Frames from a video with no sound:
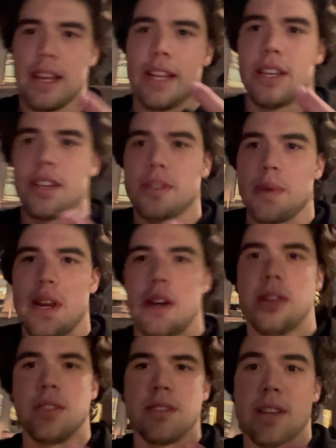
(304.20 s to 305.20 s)
and it does
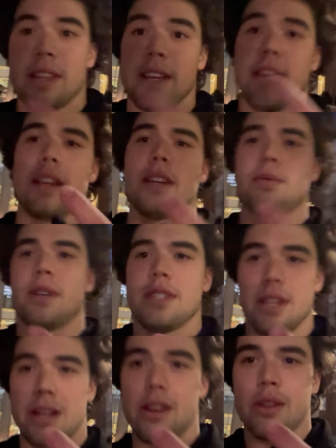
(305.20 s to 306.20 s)
well and, like, you guys want to
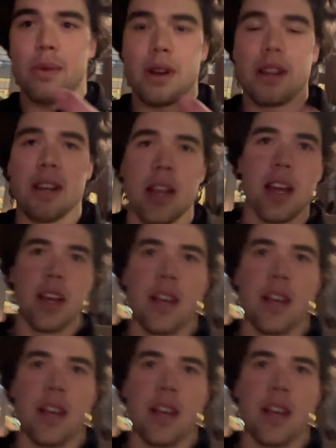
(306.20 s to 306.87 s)
see another one,